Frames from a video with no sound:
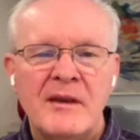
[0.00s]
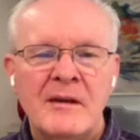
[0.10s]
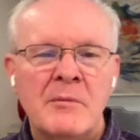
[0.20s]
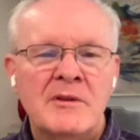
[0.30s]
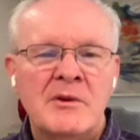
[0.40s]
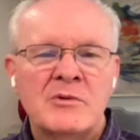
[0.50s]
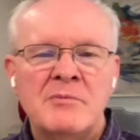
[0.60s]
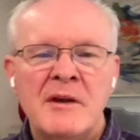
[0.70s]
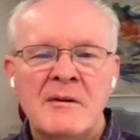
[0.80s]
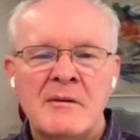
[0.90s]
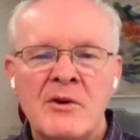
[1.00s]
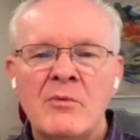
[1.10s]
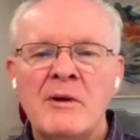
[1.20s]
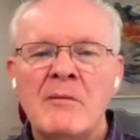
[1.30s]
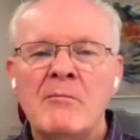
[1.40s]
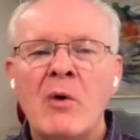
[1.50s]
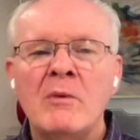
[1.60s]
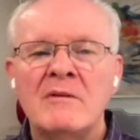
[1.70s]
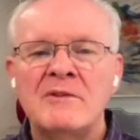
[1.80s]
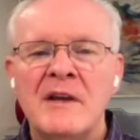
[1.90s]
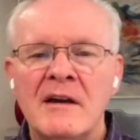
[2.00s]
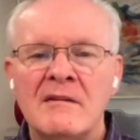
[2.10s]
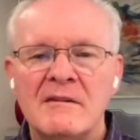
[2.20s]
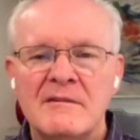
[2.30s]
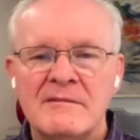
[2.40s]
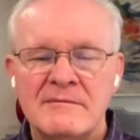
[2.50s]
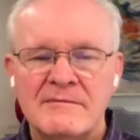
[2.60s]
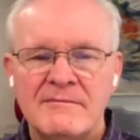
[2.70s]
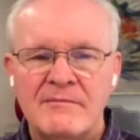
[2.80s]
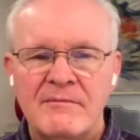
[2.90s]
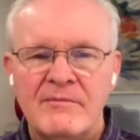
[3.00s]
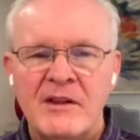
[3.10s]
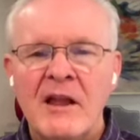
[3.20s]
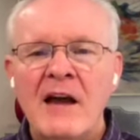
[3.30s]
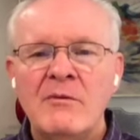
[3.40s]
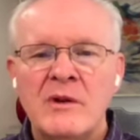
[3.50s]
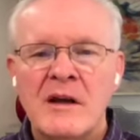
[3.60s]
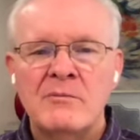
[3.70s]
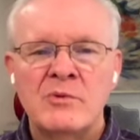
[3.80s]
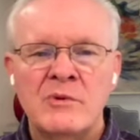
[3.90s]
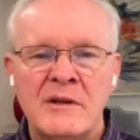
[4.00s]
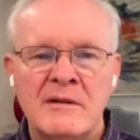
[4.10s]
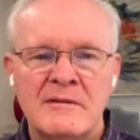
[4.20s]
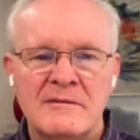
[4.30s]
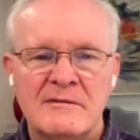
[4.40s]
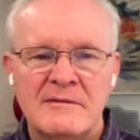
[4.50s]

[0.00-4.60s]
It meant there would be a moment of death, that life would come to an end.